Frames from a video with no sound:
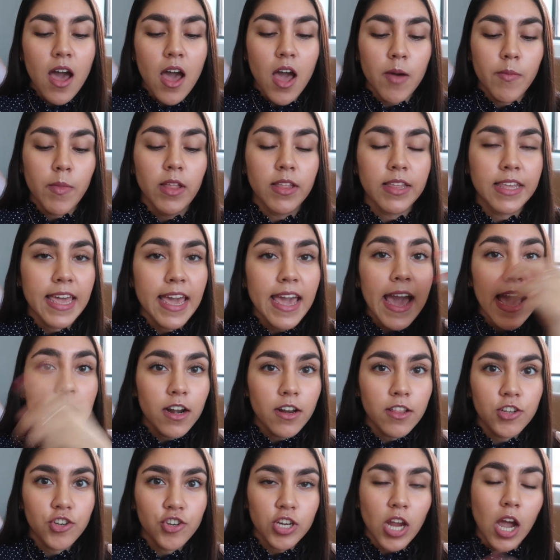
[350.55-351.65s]
I'll get out
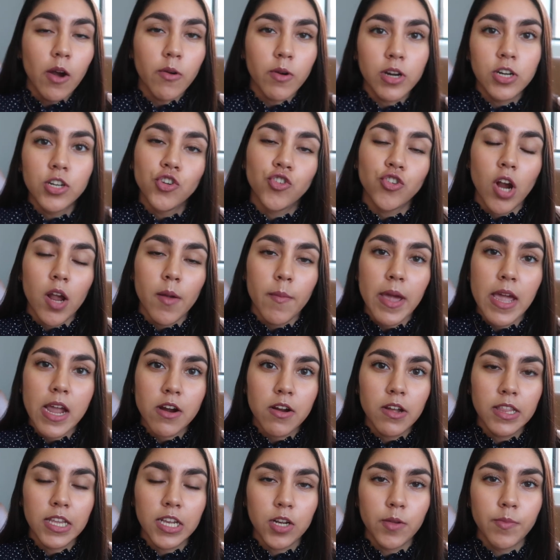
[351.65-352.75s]
of the shower, dry my hair
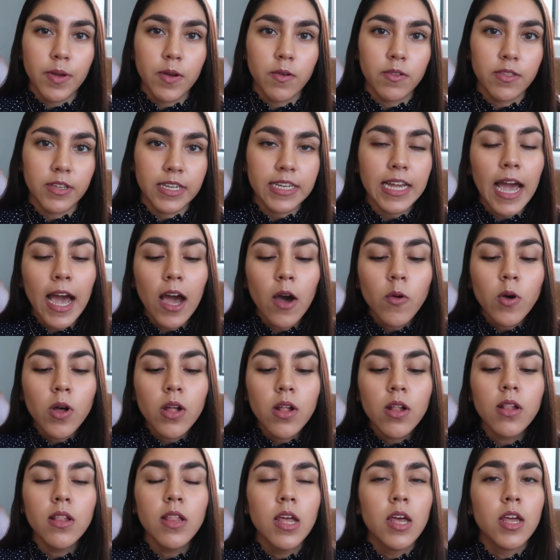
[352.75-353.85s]
a little bit with a
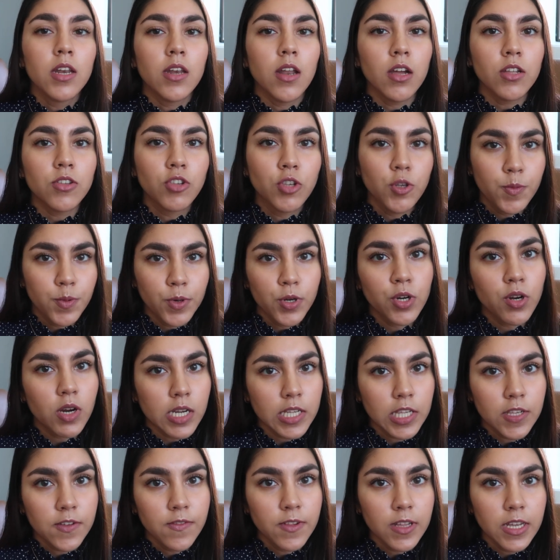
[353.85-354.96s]
towel, not super
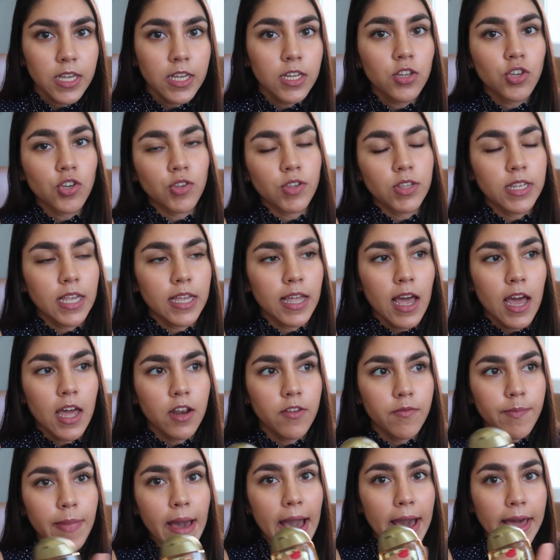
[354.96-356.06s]
aggressively, just like kind
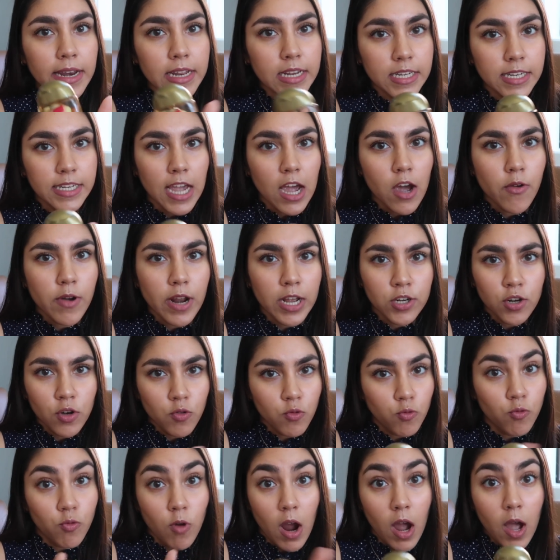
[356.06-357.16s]
of pat it down. I
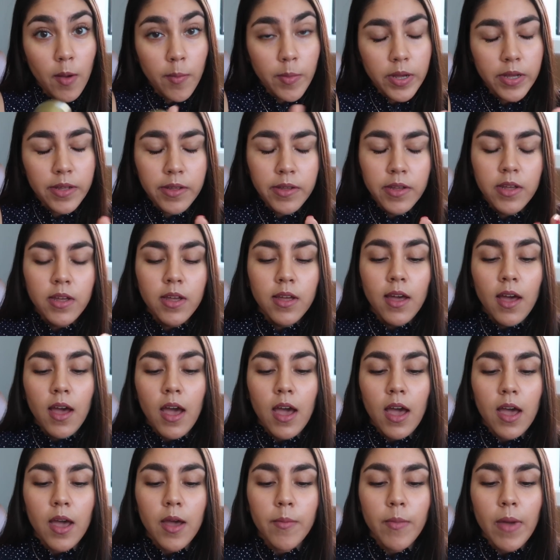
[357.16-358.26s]
don't rub.
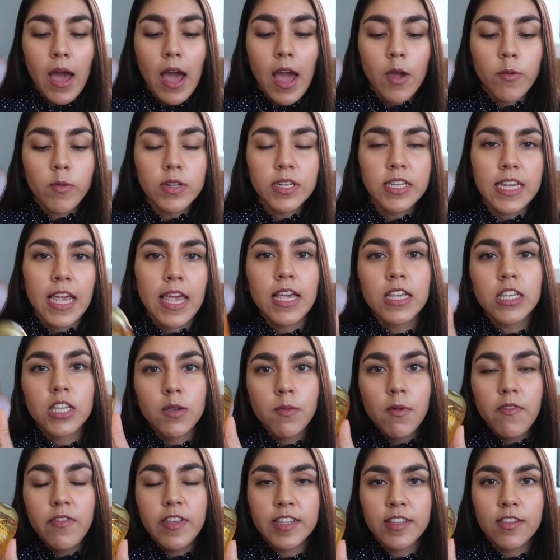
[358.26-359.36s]
I will take some
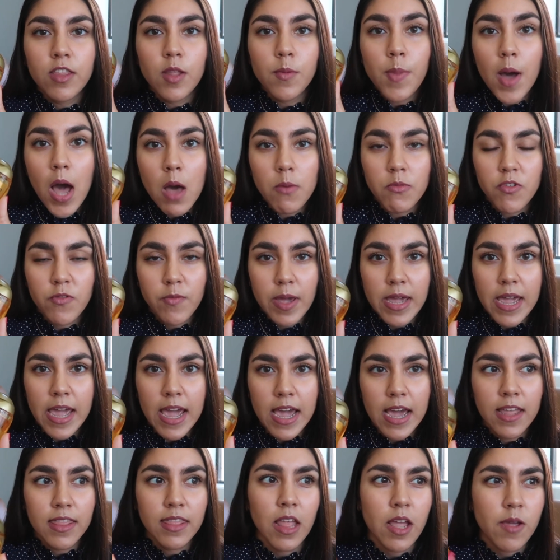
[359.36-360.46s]
of this in the palm of my
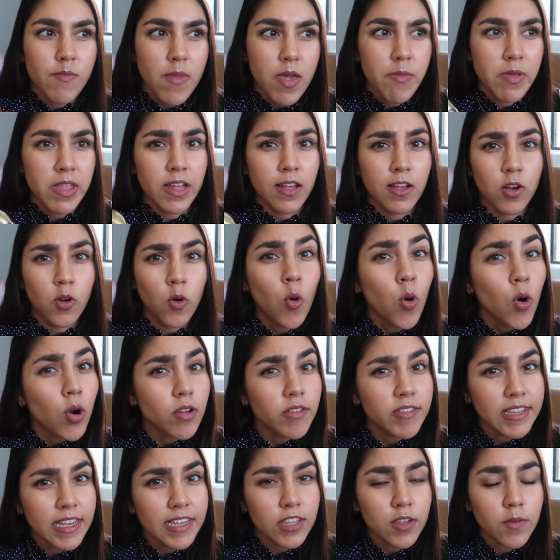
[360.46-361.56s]
hand, like maybe like a
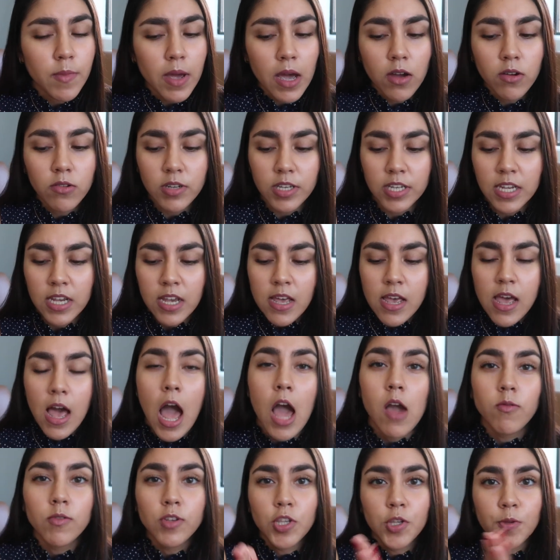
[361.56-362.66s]
quarter size amount.
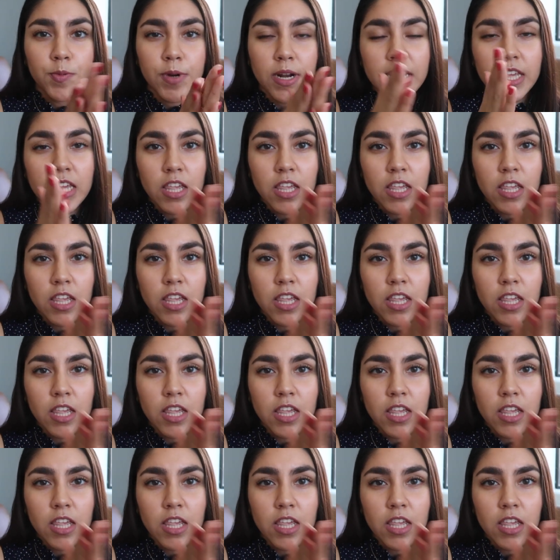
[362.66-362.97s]
I will spread